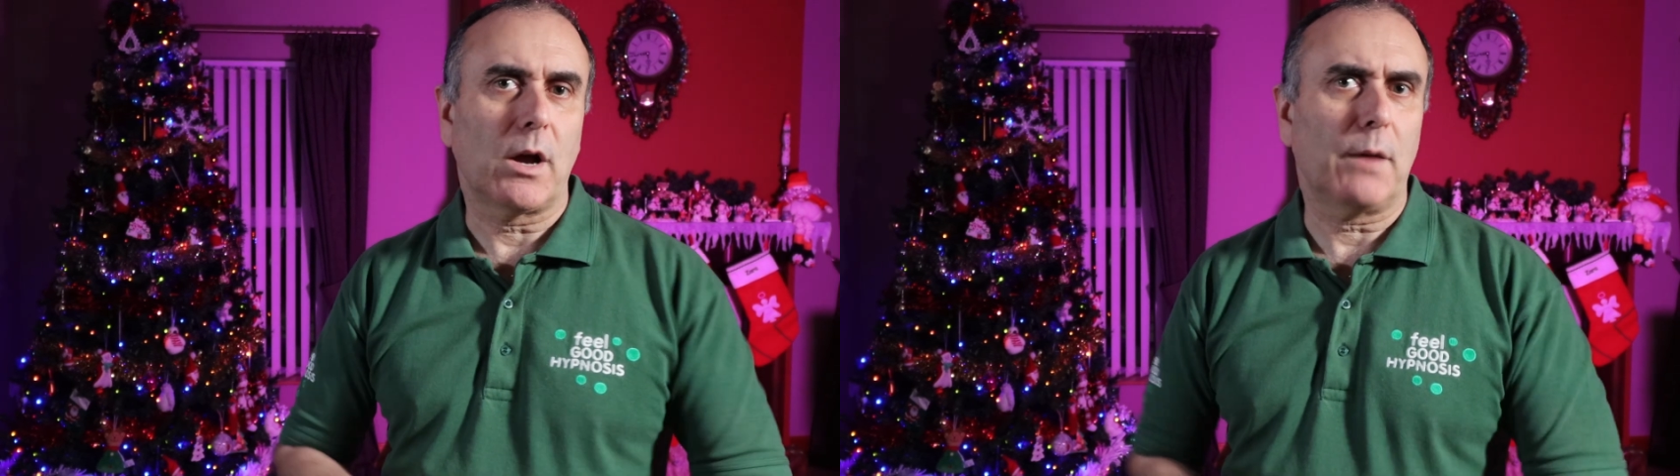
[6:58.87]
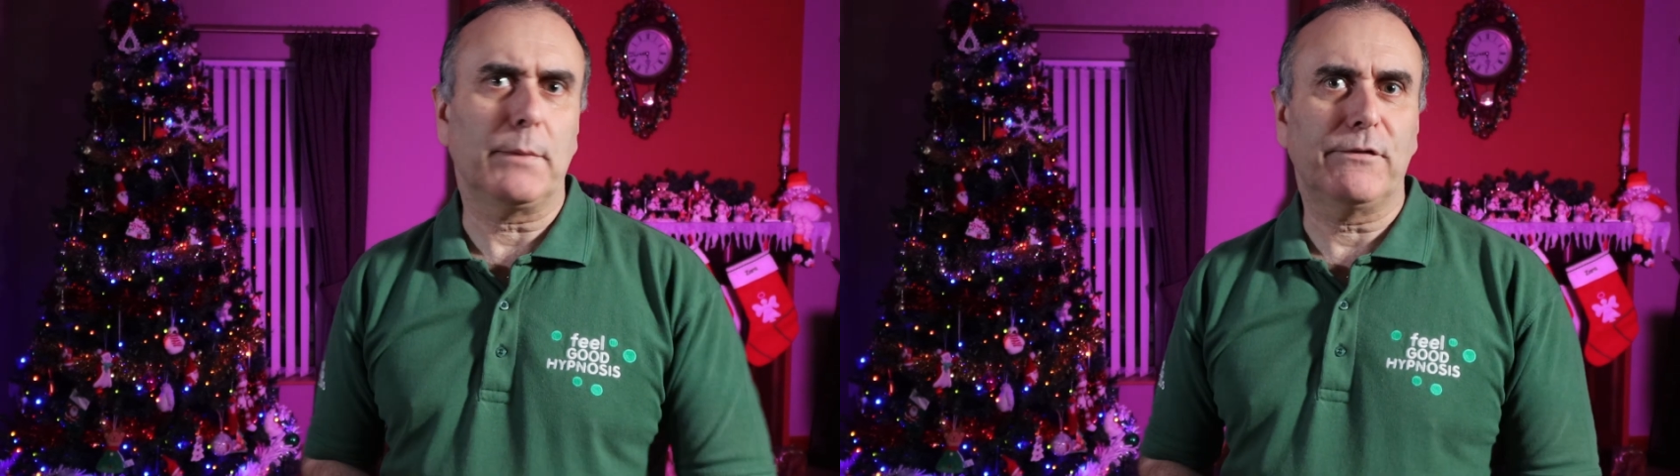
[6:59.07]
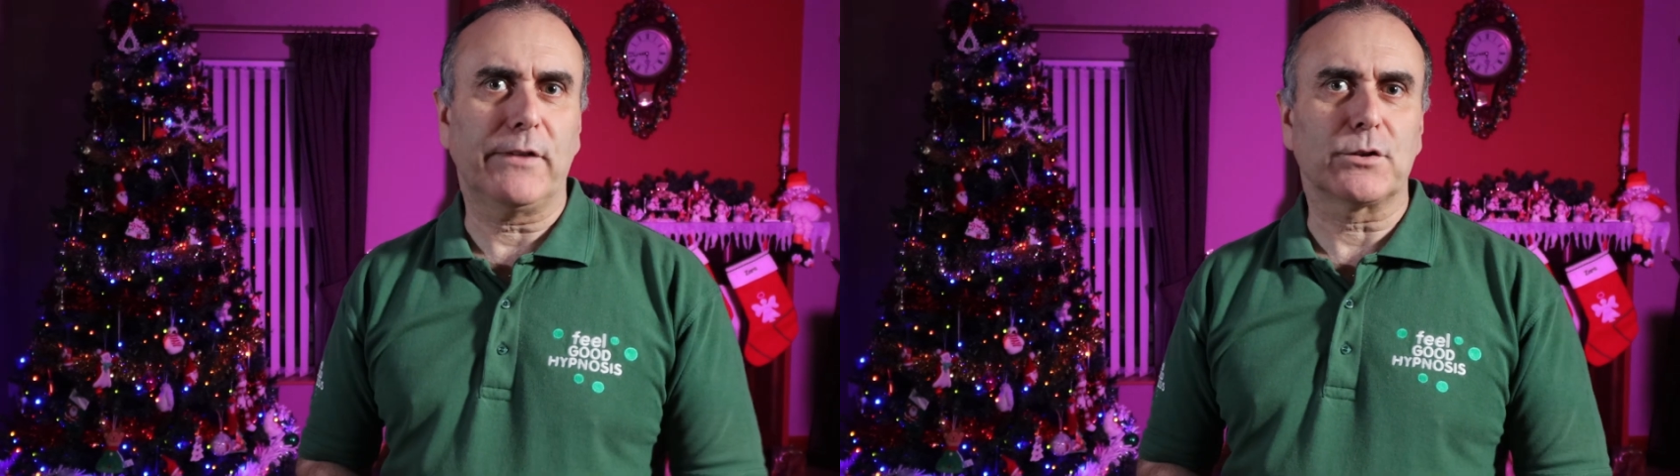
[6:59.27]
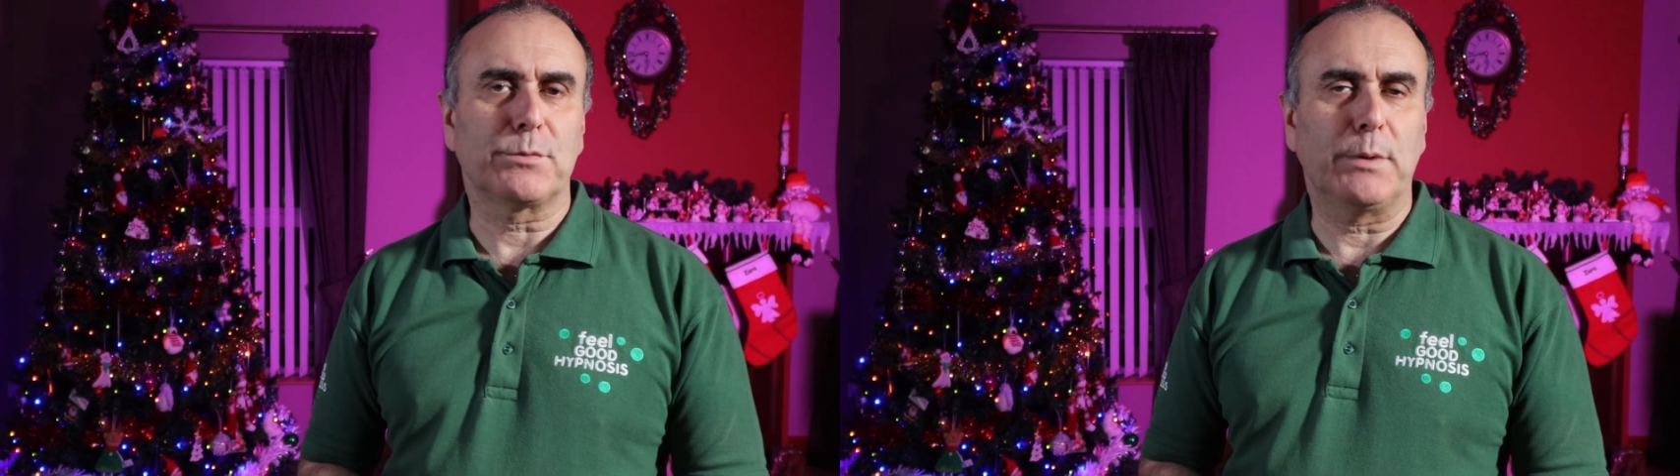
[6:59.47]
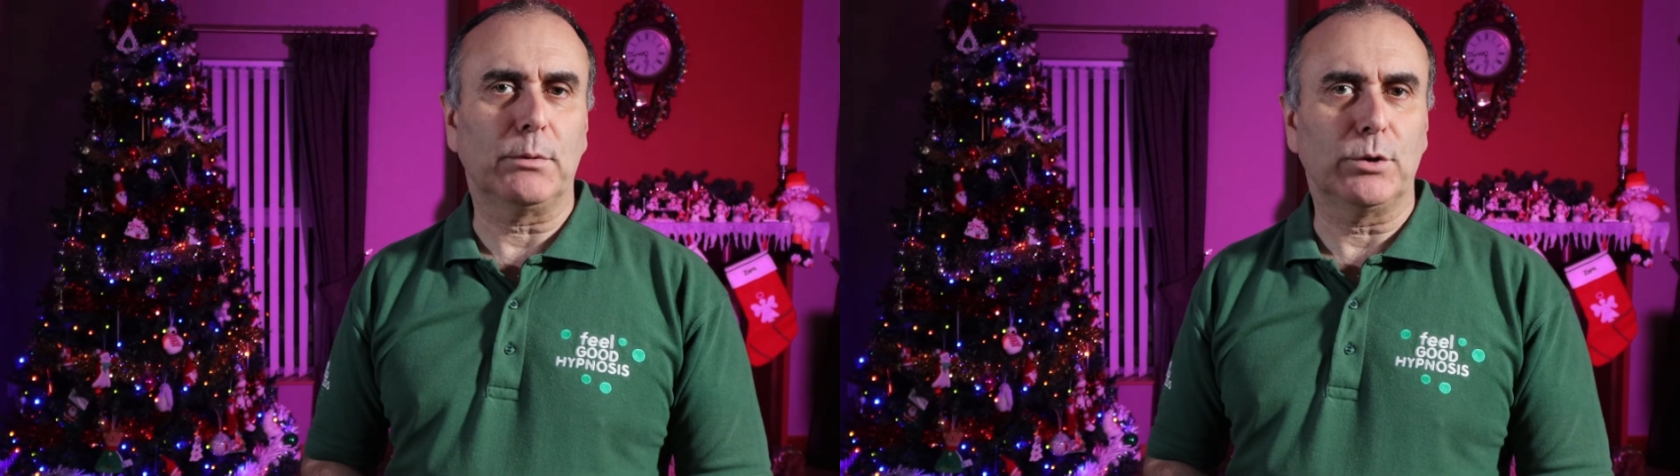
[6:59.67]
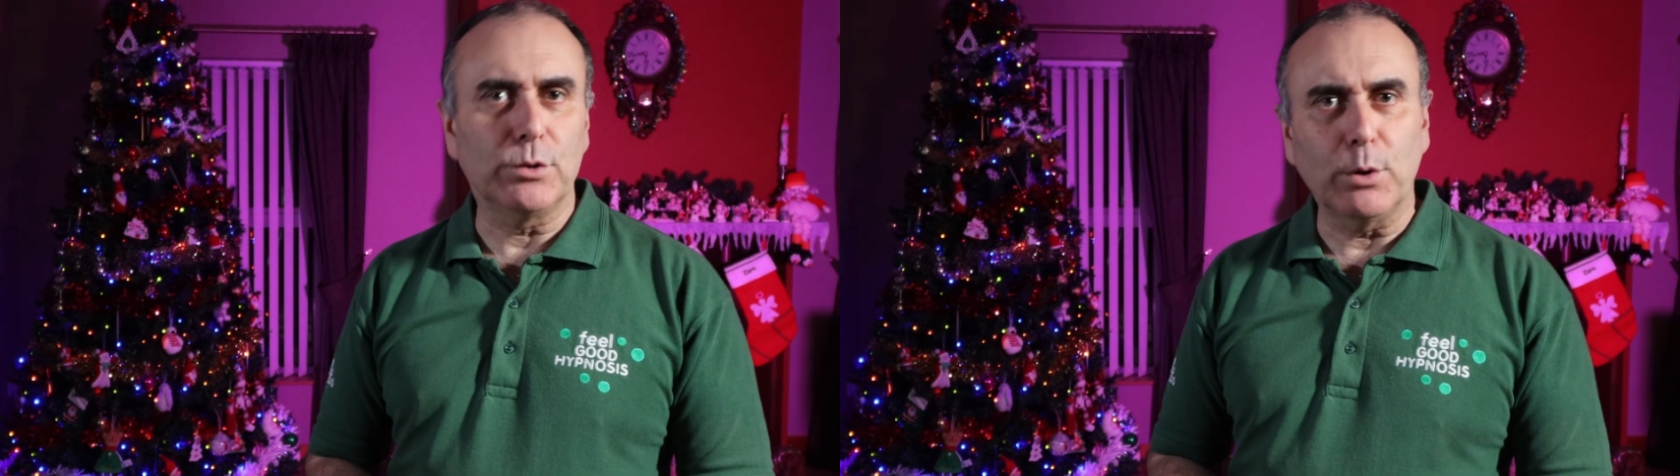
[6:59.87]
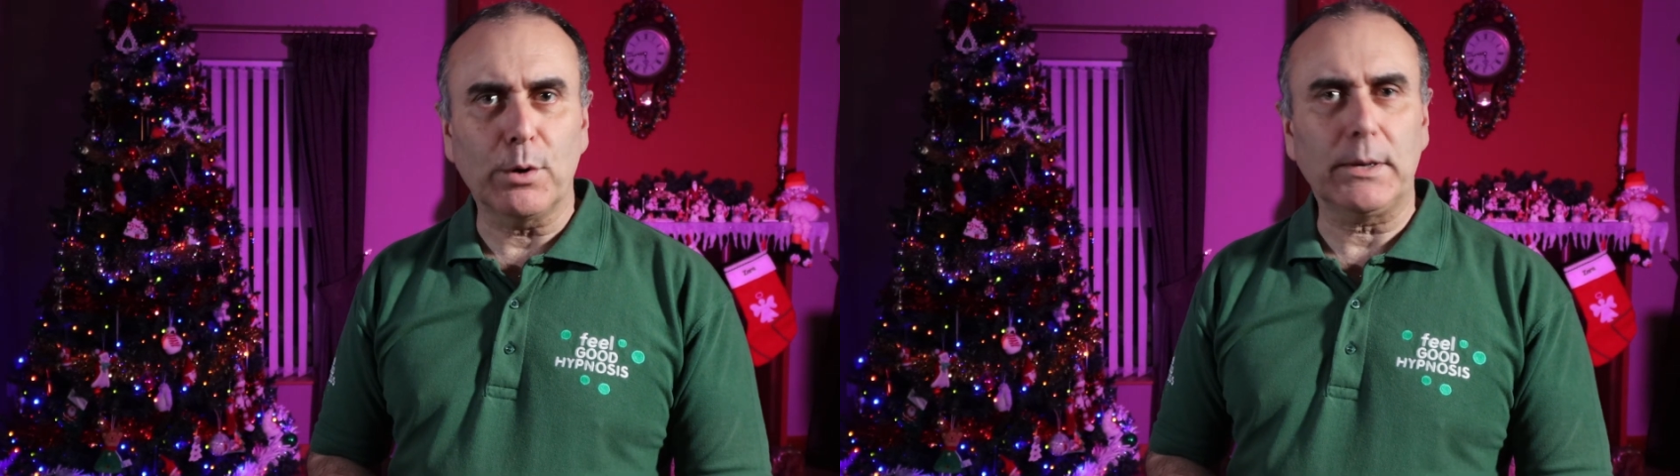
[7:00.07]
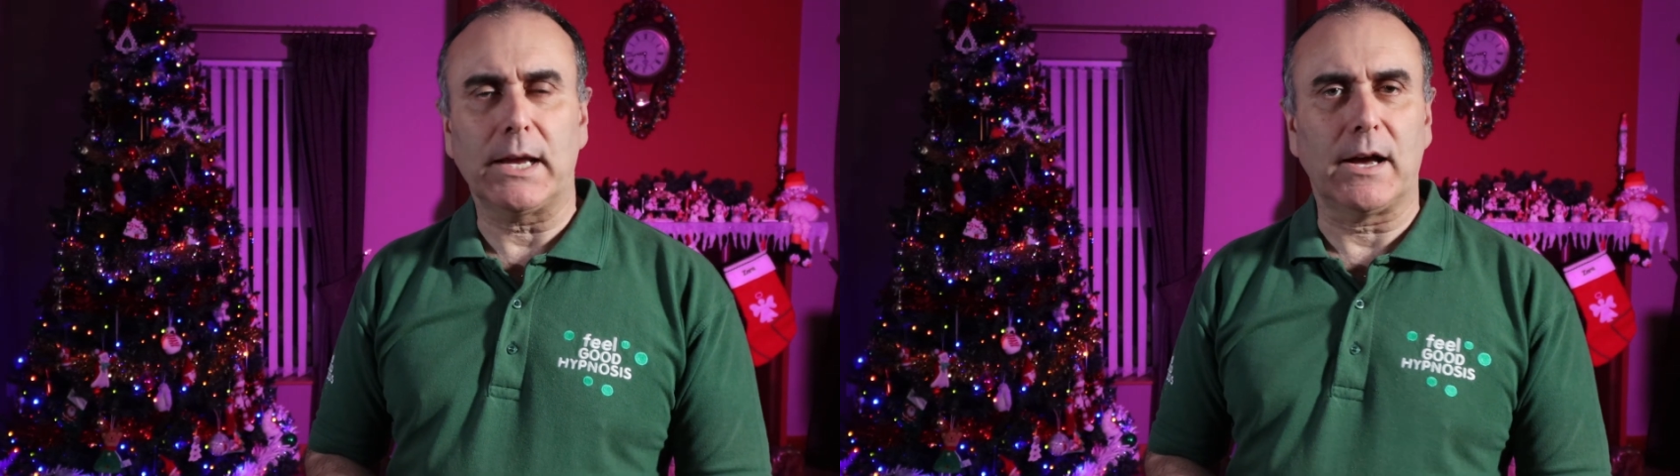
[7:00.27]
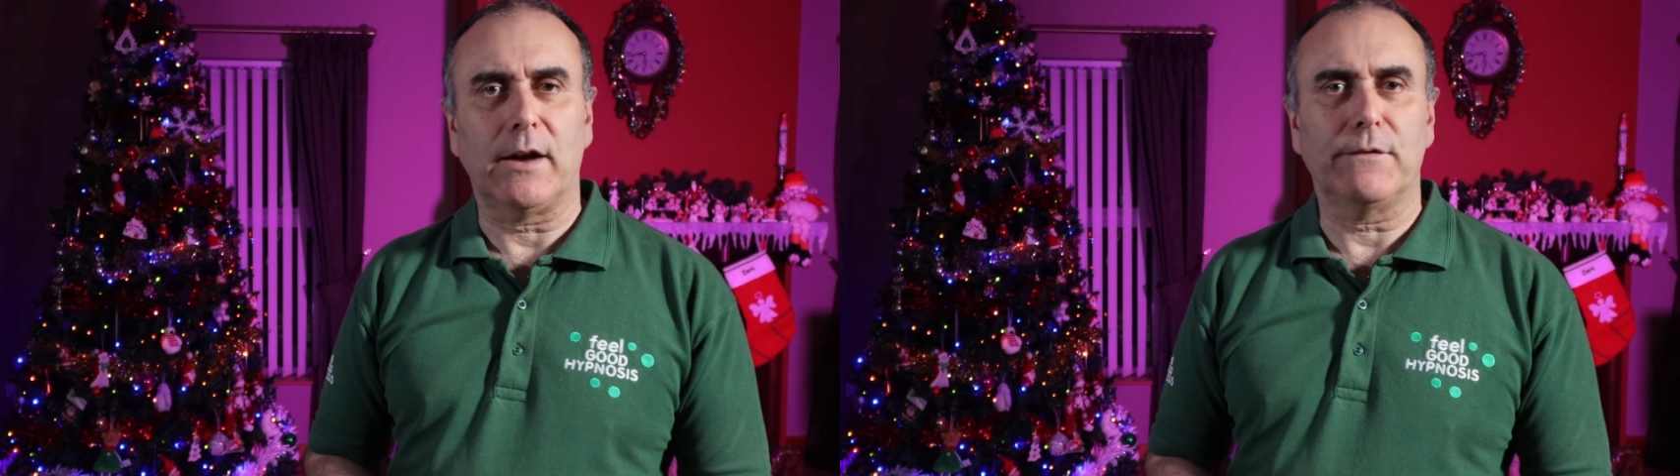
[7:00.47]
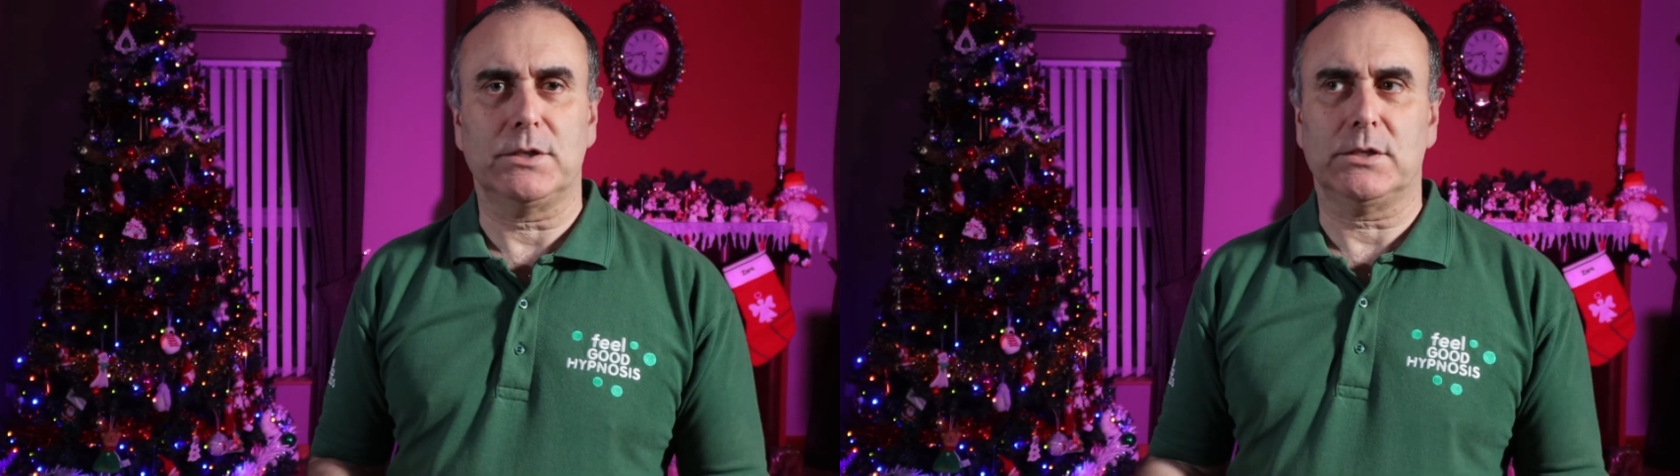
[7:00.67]
how many fingers do people normally
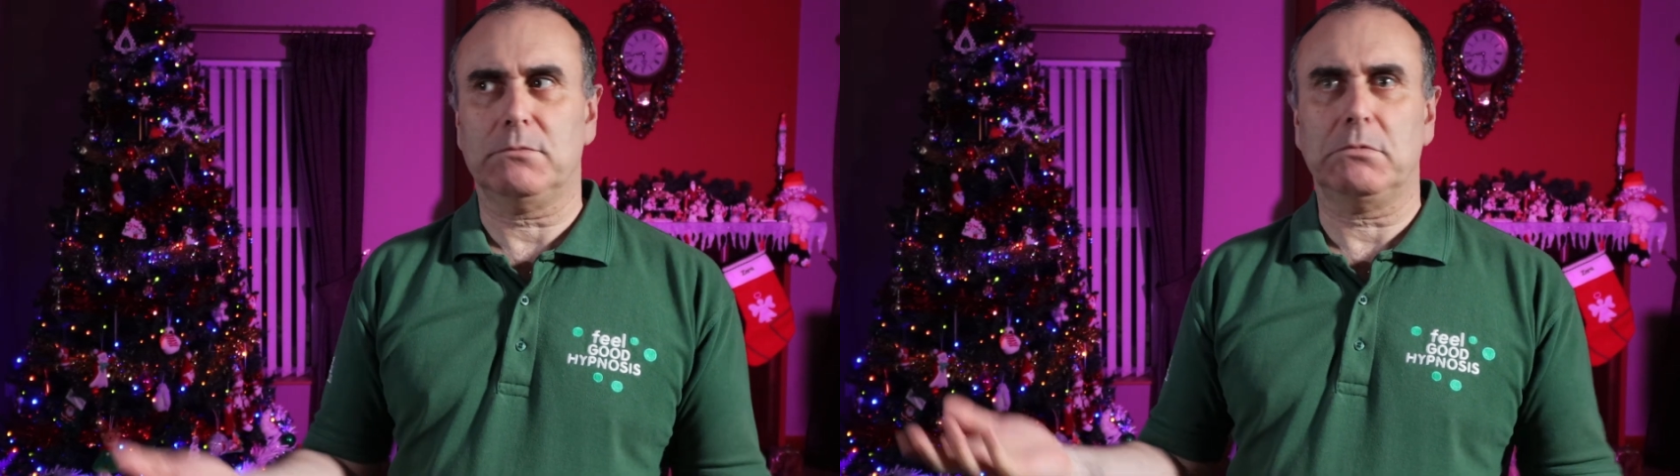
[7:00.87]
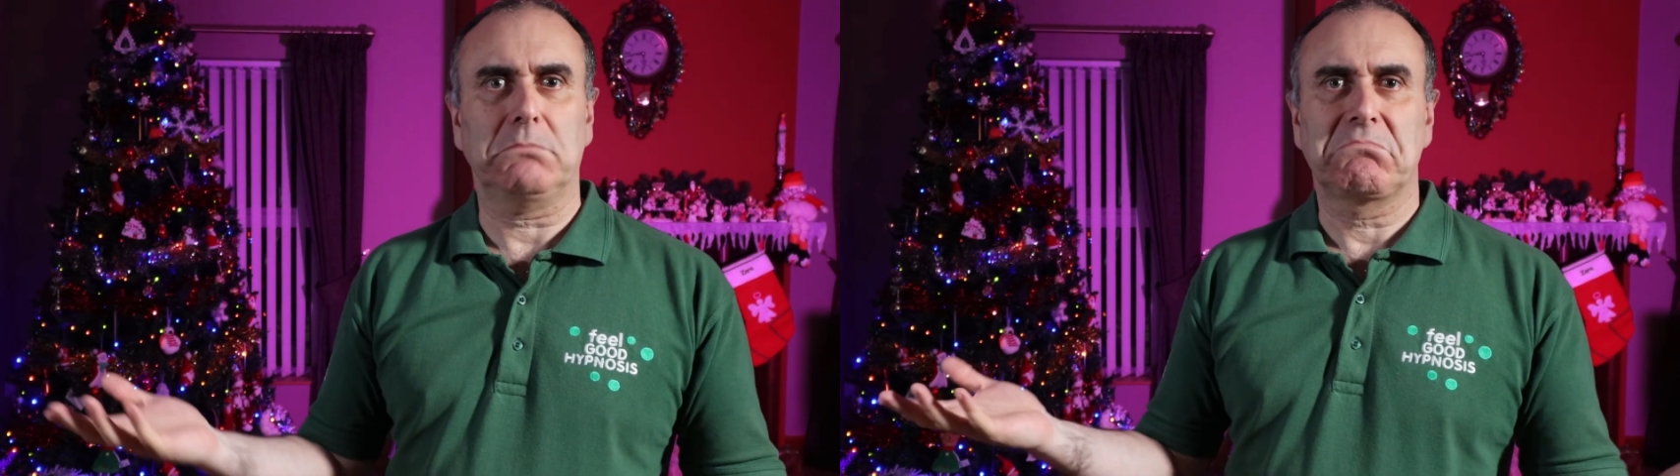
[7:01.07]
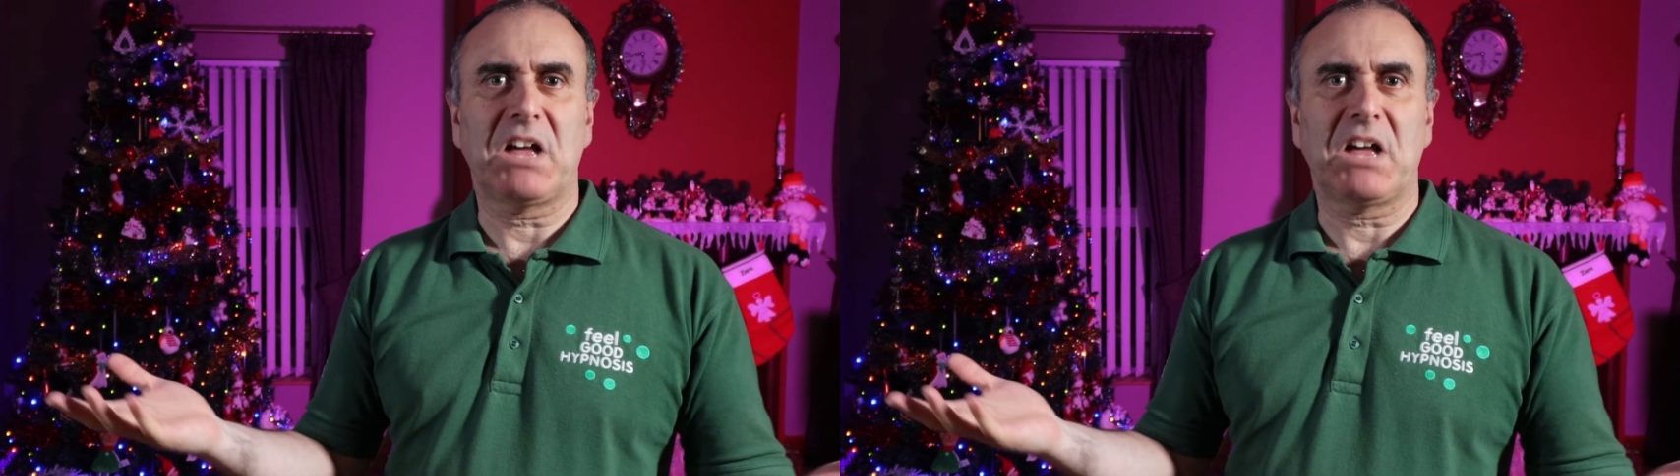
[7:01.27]
have, she said, well,